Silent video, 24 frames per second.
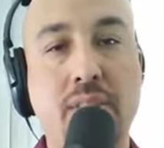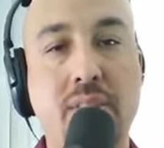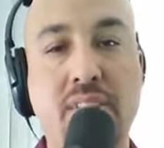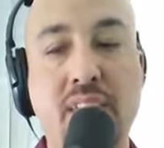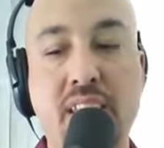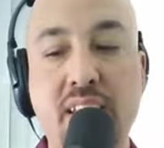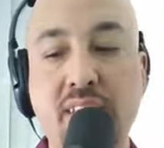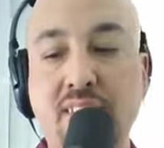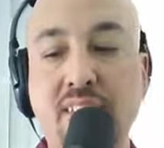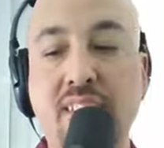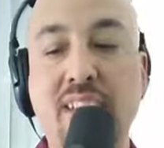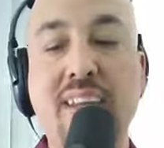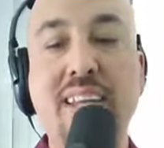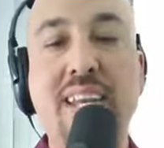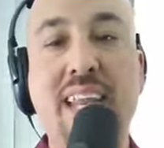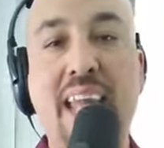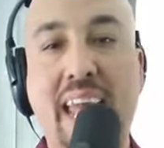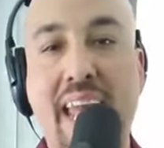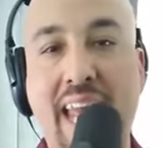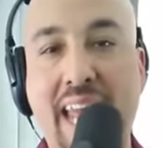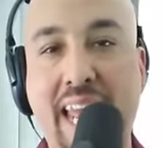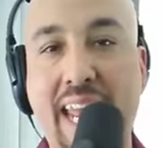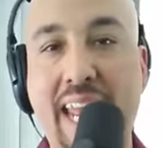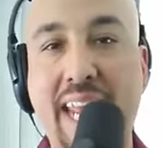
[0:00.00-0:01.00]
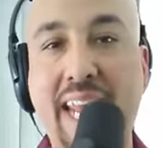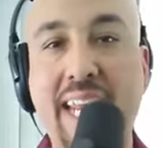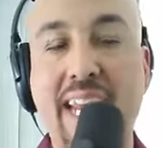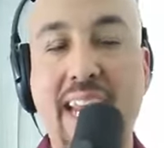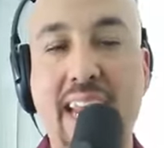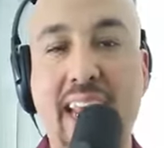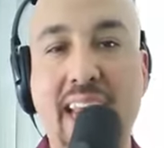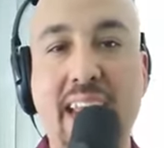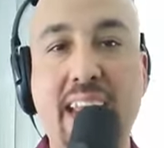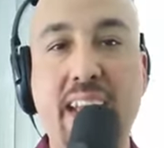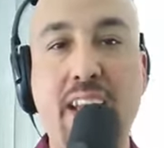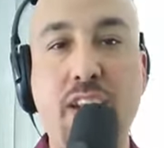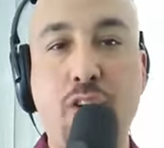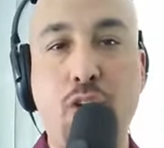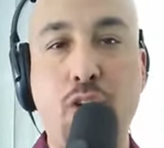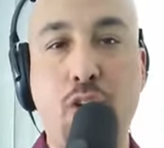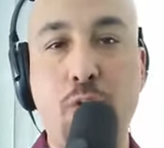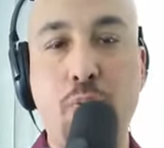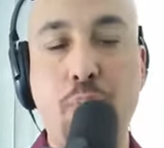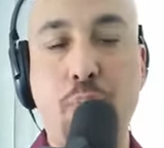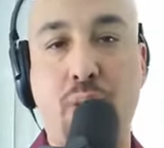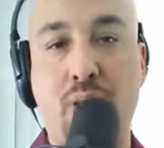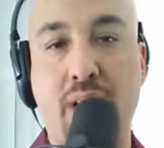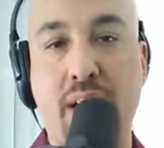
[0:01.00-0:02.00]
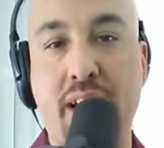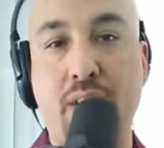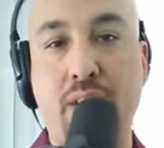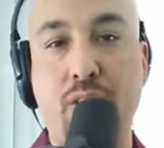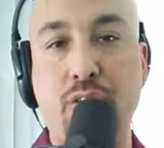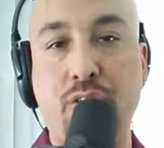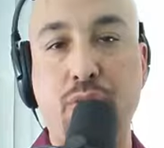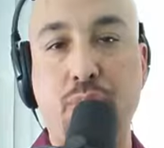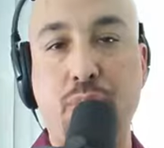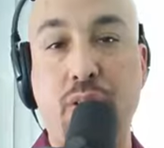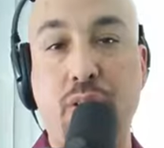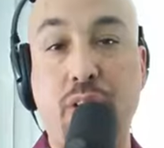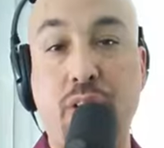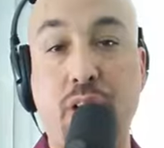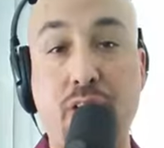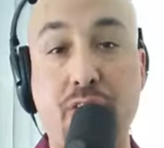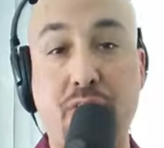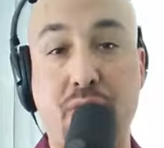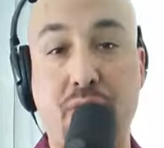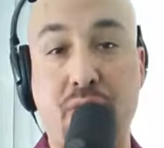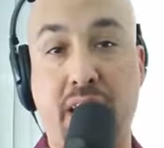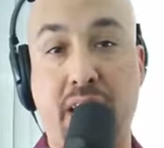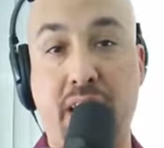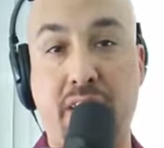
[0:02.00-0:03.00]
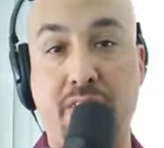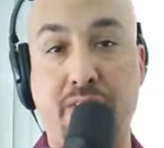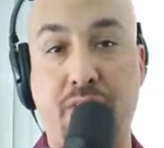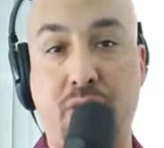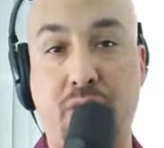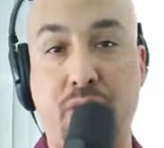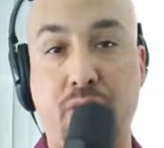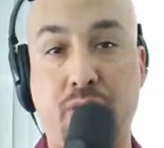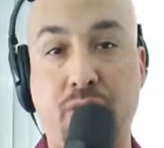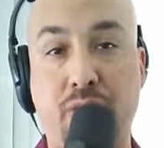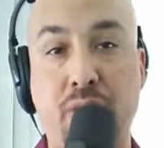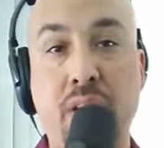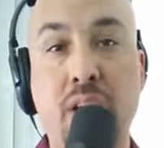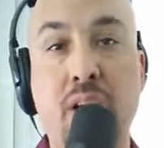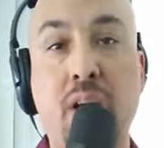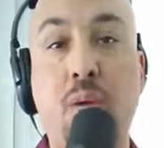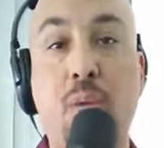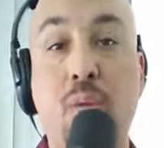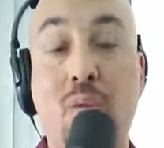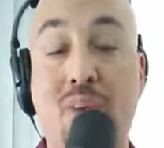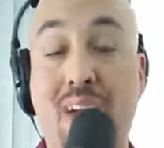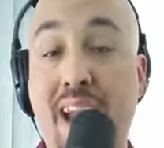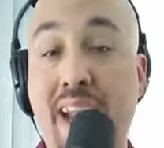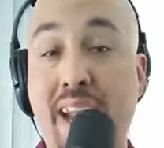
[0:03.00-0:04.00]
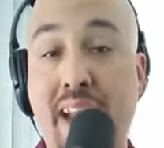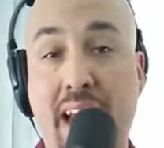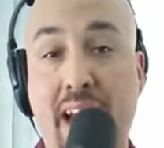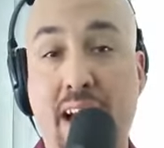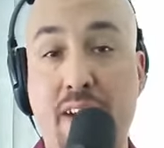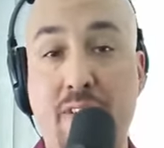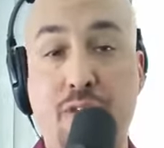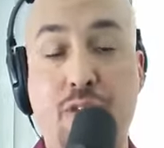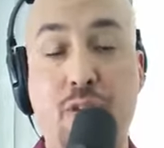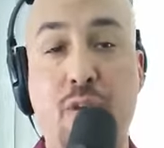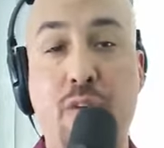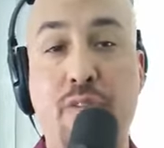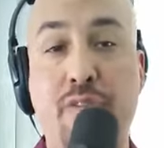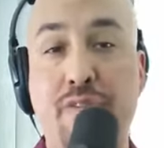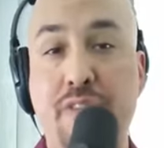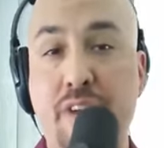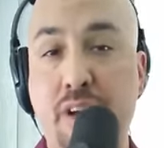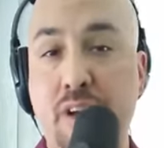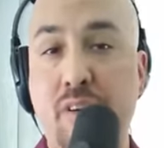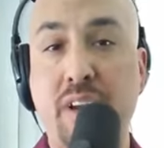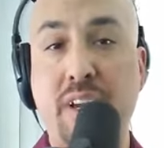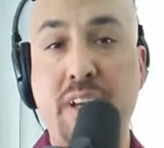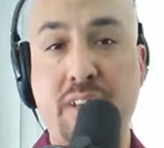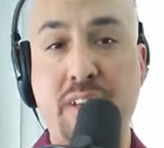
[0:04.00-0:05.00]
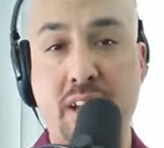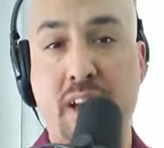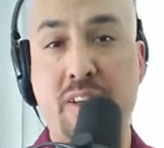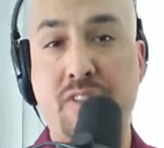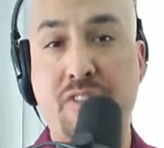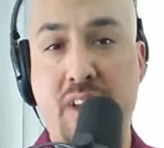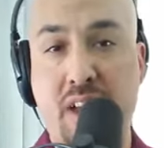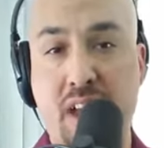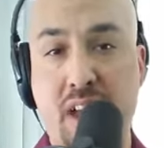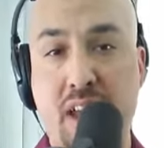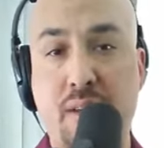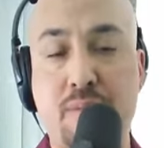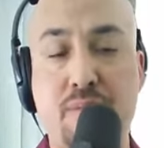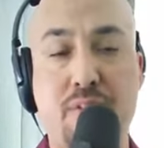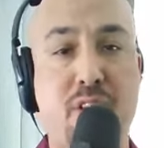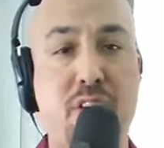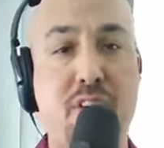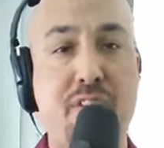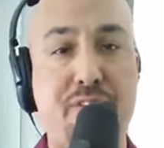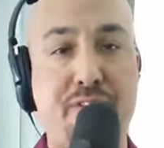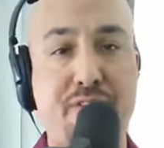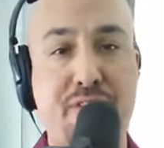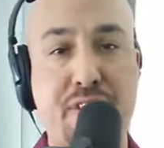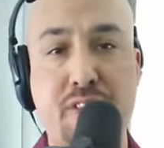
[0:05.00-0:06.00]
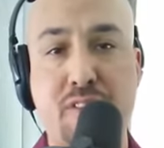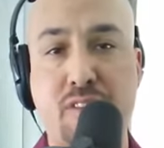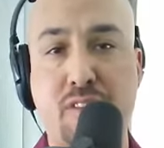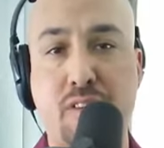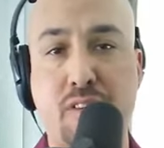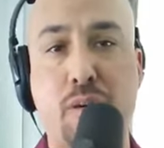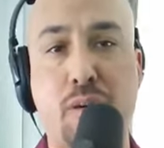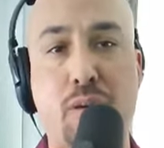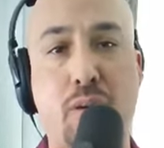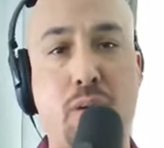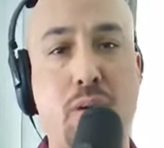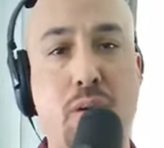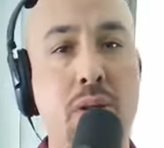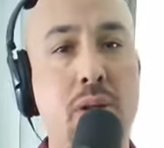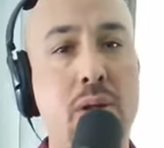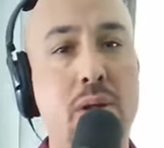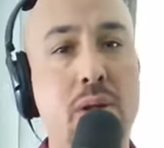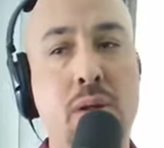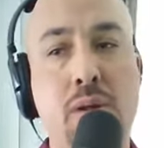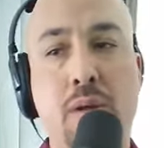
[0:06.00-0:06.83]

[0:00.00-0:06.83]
This could aid in your players' recovery efforts right after a very tough game, very physical,